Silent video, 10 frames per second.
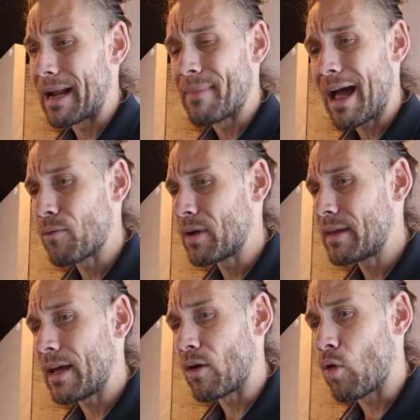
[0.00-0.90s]
I'm not
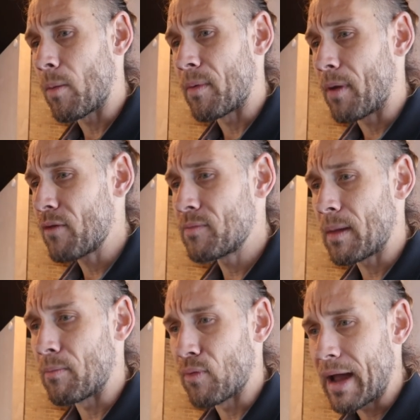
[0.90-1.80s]
really incorporating, apart from
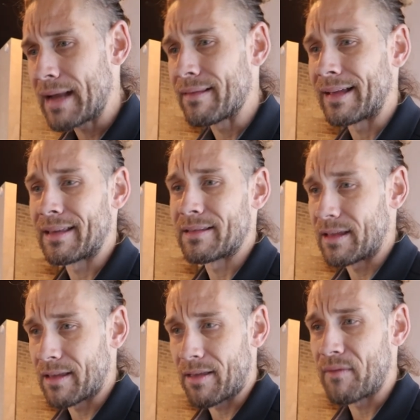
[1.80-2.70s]
the bread and like
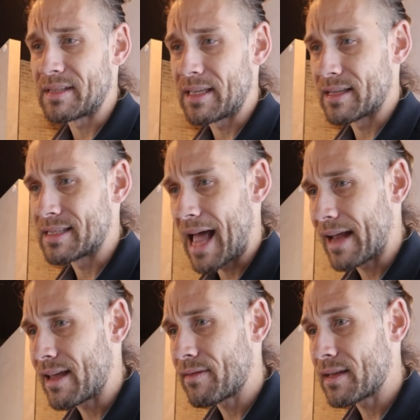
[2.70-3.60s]
obviously the
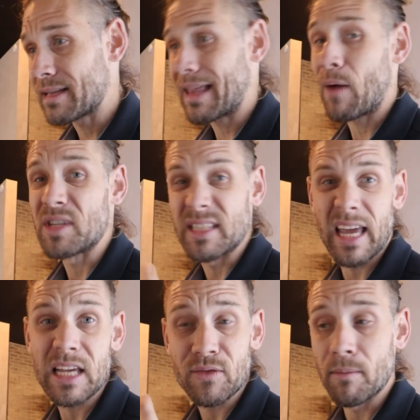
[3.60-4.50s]
snacking and things like that, which is the
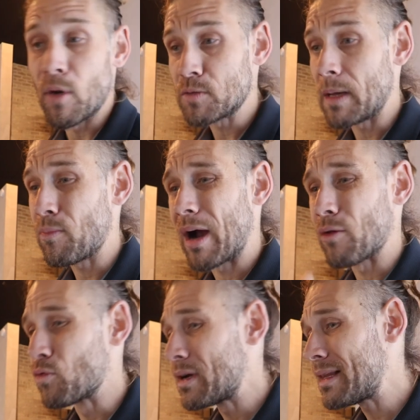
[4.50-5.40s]
case for most people, I
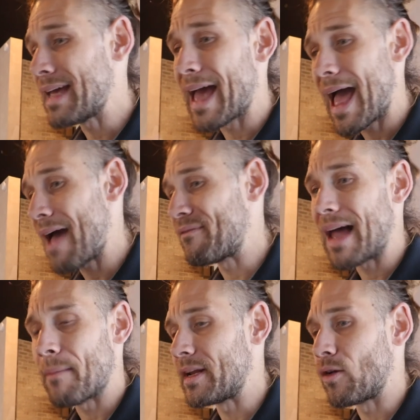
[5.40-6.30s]
really have
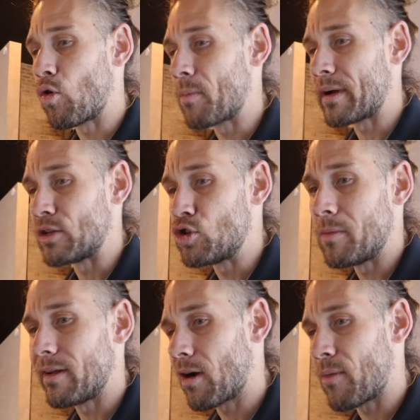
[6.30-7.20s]
not been incorporating too
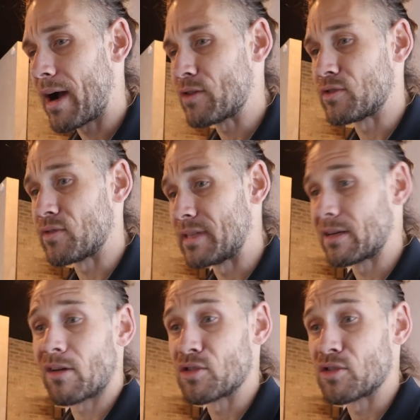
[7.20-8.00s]
many carbohydrates or dinner.